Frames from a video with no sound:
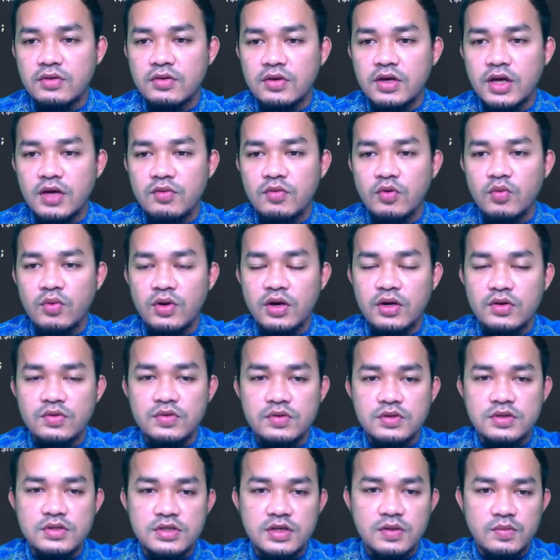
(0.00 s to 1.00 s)
Okay, we wanna
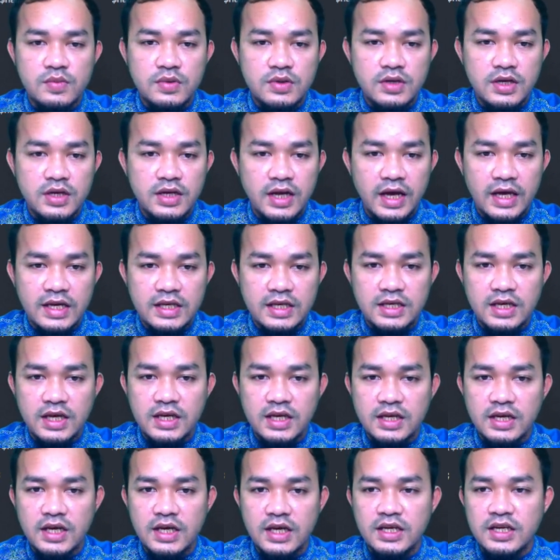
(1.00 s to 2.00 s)
do the same thing, get ID
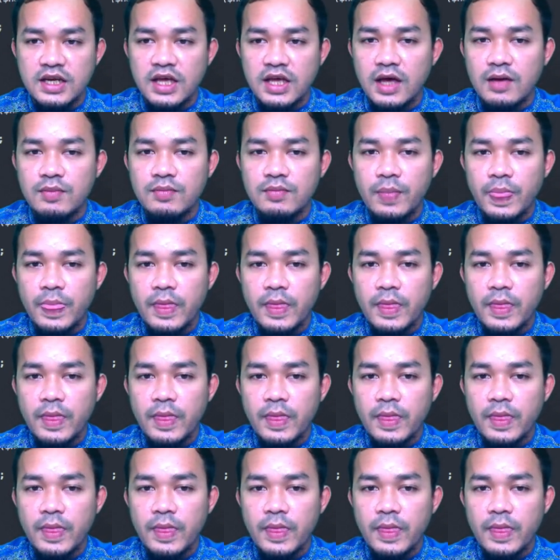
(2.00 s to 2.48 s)
and get name,